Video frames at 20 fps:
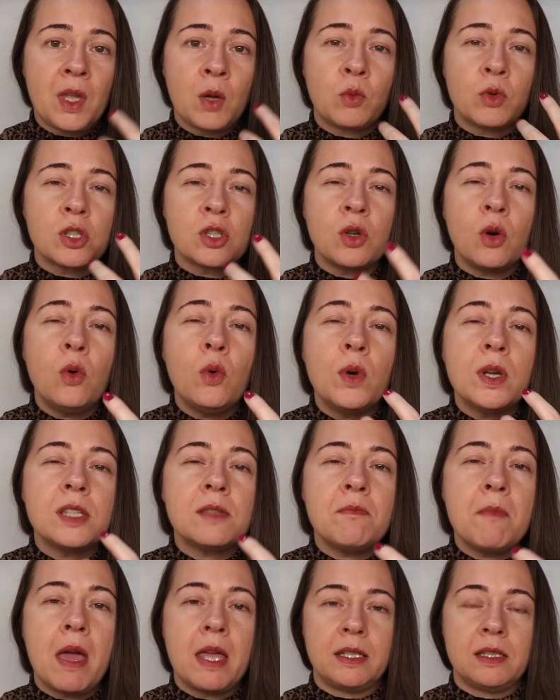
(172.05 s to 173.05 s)
was always
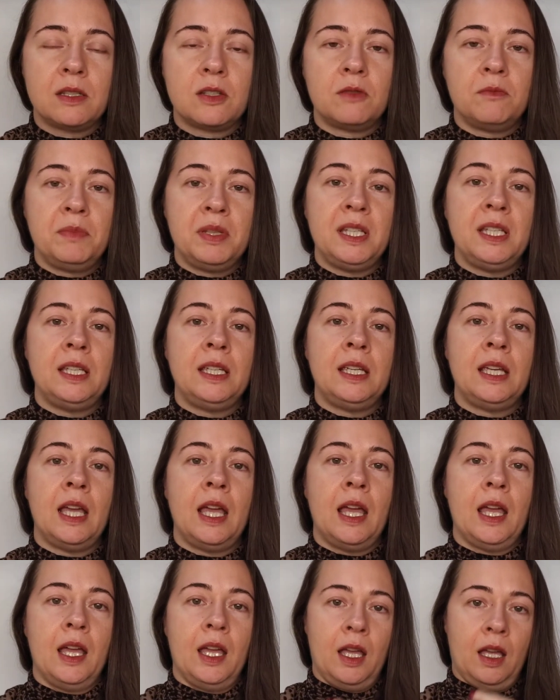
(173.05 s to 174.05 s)
meant to be
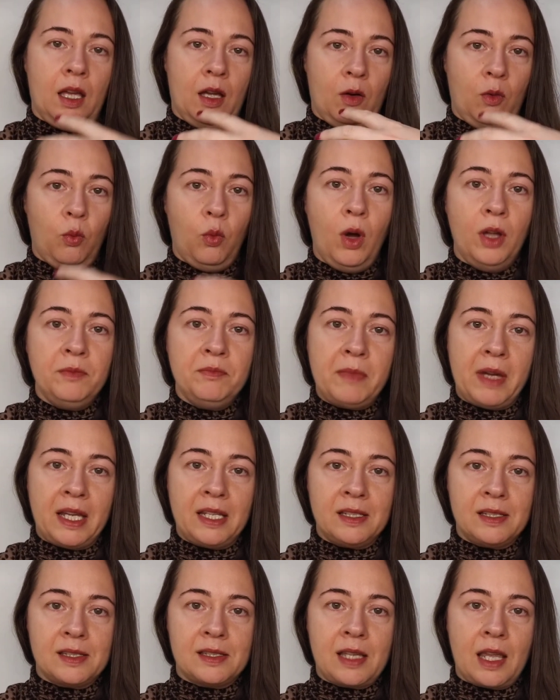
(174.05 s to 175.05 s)
one
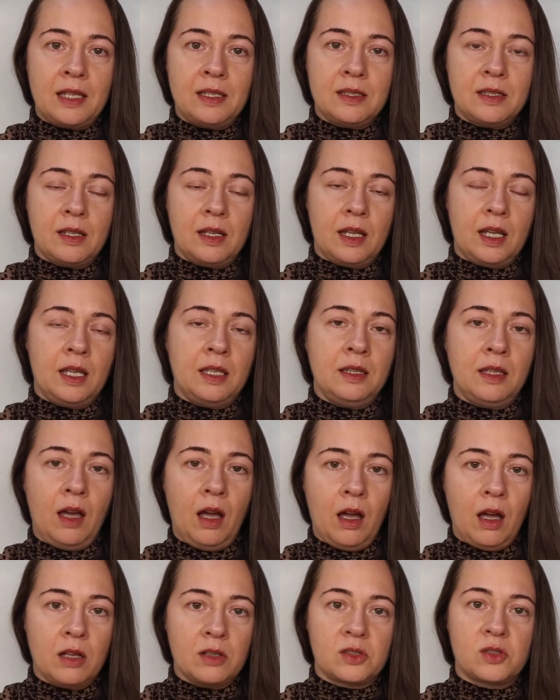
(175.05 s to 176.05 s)
main center in the
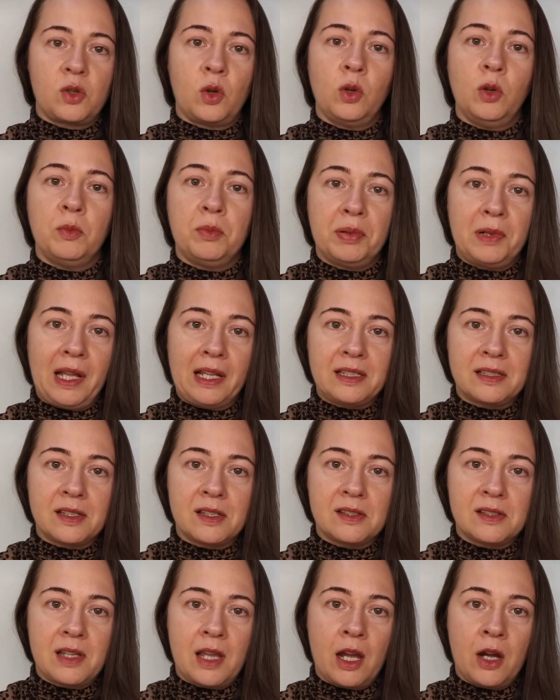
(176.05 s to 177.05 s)
heart solar
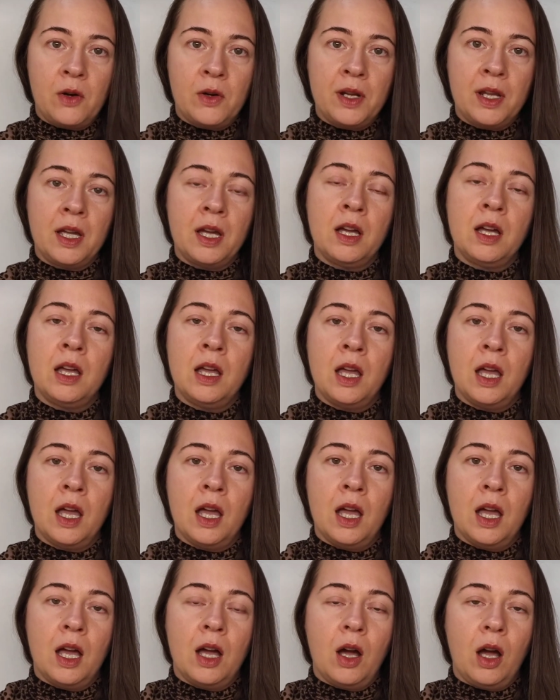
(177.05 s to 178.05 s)
plexus area,
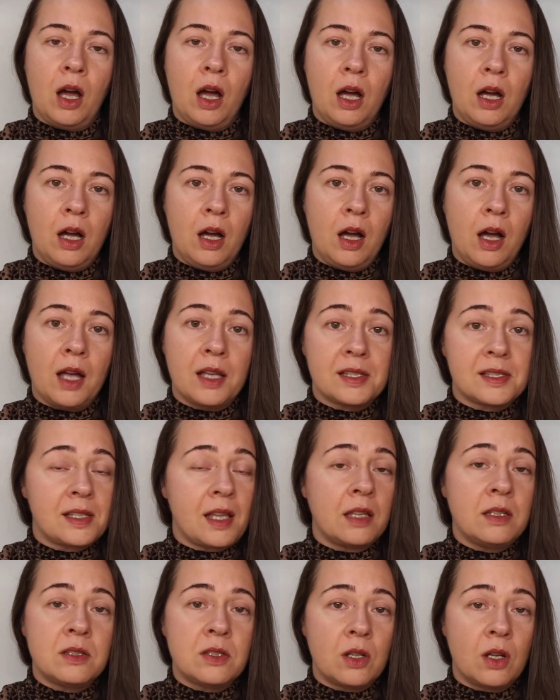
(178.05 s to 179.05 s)
a
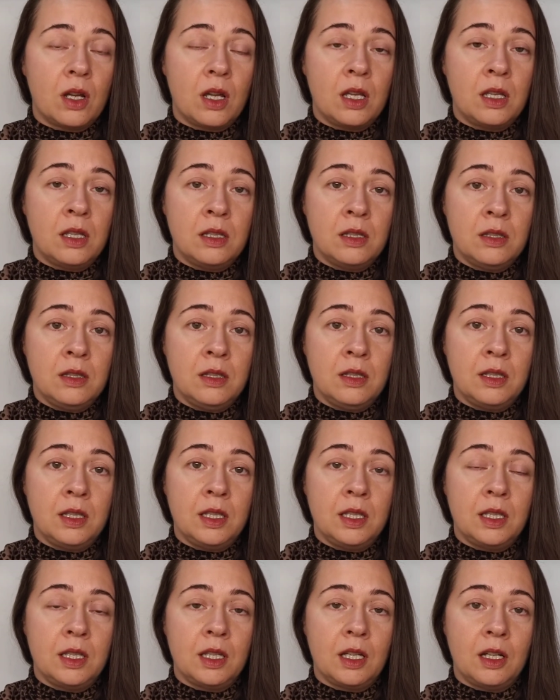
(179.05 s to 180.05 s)
center in
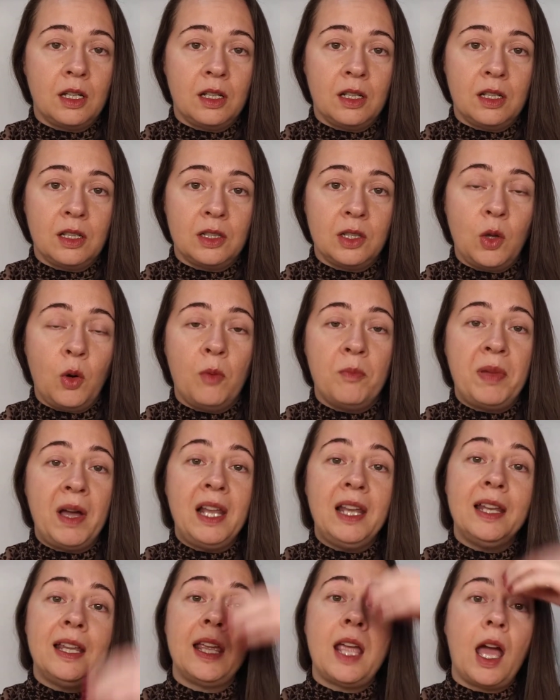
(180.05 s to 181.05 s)
the lower
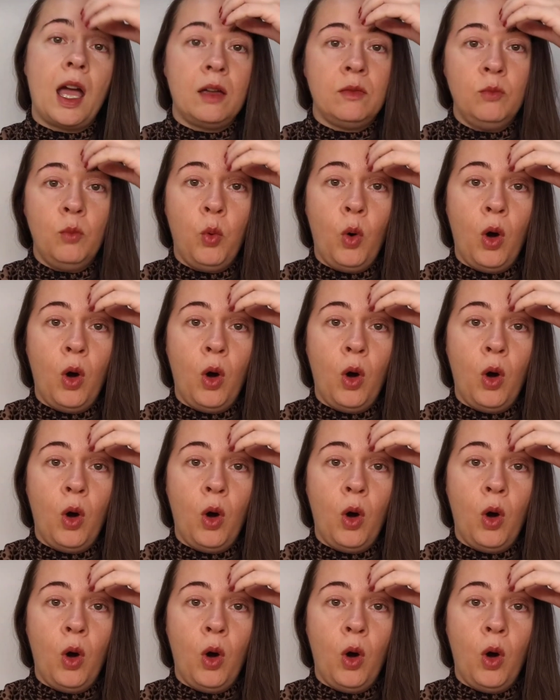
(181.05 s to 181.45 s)
belly, and